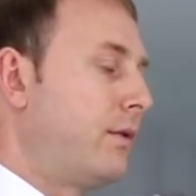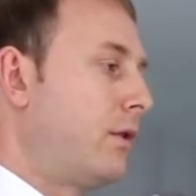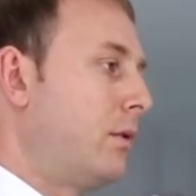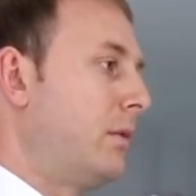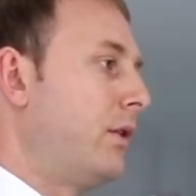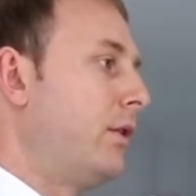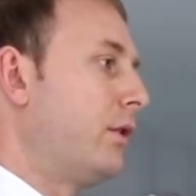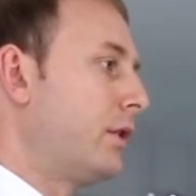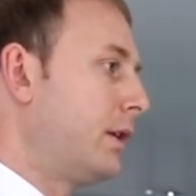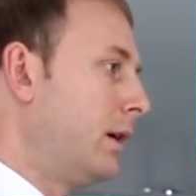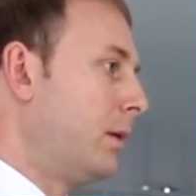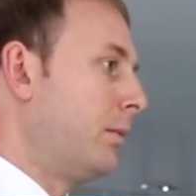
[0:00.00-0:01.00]
from a
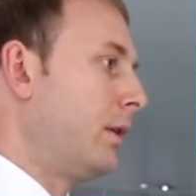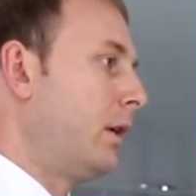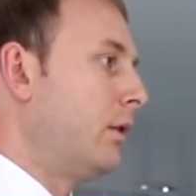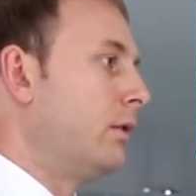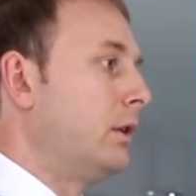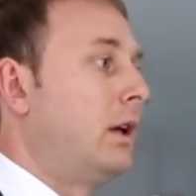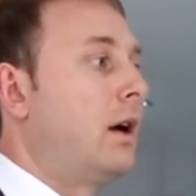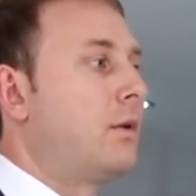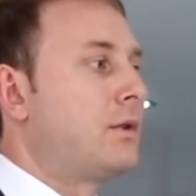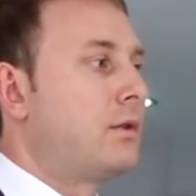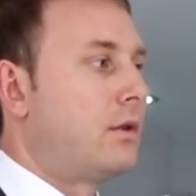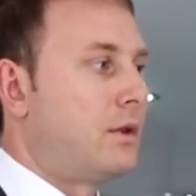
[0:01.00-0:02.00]
third company on the
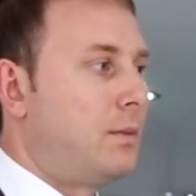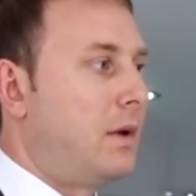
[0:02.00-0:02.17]
outsource